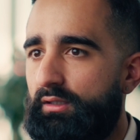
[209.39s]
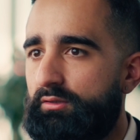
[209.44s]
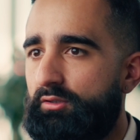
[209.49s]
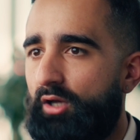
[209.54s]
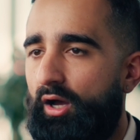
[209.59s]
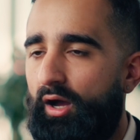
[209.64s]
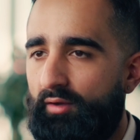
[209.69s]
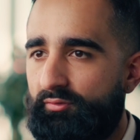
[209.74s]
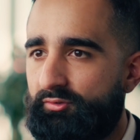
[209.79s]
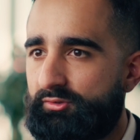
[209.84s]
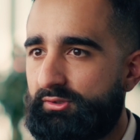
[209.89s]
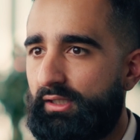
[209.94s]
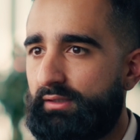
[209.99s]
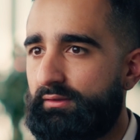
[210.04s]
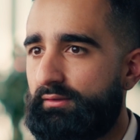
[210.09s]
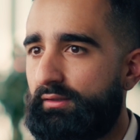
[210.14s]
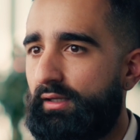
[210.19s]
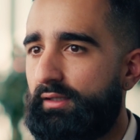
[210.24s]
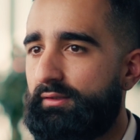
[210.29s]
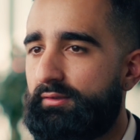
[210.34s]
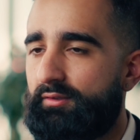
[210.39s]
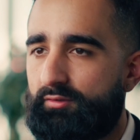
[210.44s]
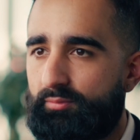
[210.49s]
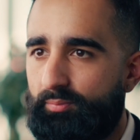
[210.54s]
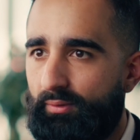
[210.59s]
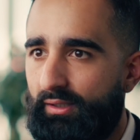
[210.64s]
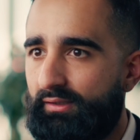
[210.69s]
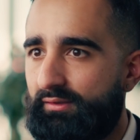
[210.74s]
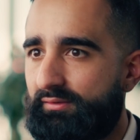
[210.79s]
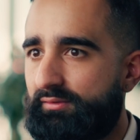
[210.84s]
to offset and
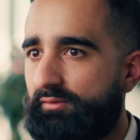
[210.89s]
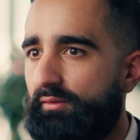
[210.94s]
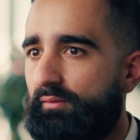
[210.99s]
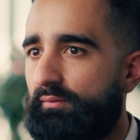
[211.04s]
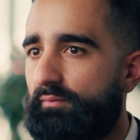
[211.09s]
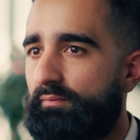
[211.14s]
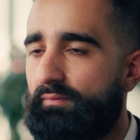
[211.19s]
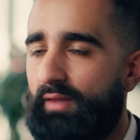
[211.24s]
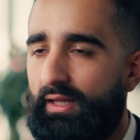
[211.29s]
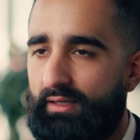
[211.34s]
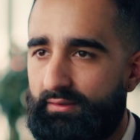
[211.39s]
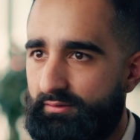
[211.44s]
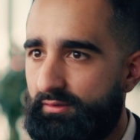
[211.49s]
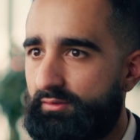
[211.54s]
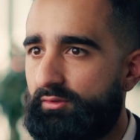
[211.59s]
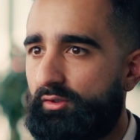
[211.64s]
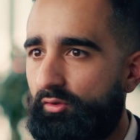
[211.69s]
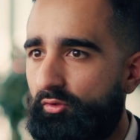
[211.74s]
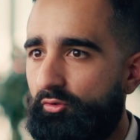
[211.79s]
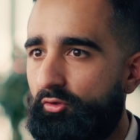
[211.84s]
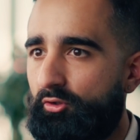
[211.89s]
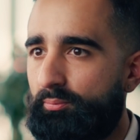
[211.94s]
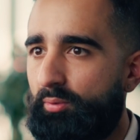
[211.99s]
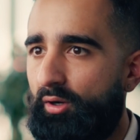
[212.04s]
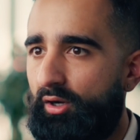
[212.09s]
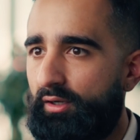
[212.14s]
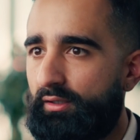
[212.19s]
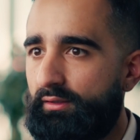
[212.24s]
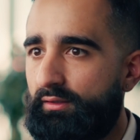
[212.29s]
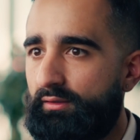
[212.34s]
displace that existing third
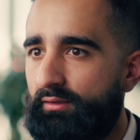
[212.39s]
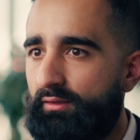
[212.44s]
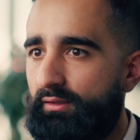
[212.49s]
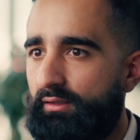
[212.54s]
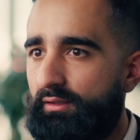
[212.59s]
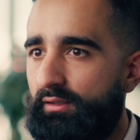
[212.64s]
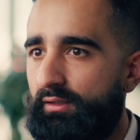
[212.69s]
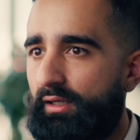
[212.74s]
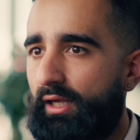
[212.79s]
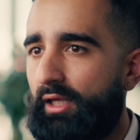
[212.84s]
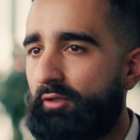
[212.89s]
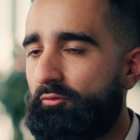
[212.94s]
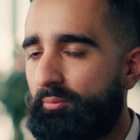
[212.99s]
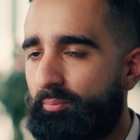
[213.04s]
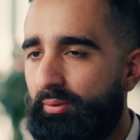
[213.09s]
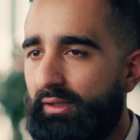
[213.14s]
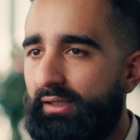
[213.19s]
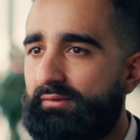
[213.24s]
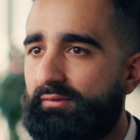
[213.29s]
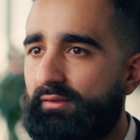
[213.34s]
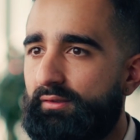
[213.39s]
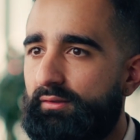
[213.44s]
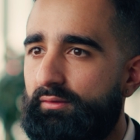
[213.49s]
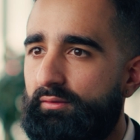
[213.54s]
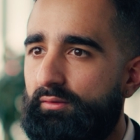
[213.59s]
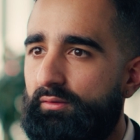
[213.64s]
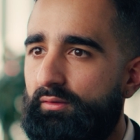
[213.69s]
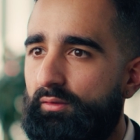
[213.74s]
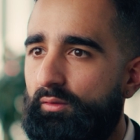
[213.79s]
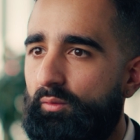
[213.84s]
party and replace it
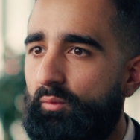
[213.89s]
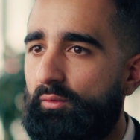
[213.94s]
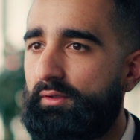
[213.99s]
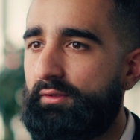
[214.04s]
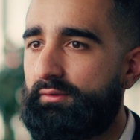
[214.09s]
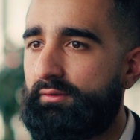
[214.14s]
with a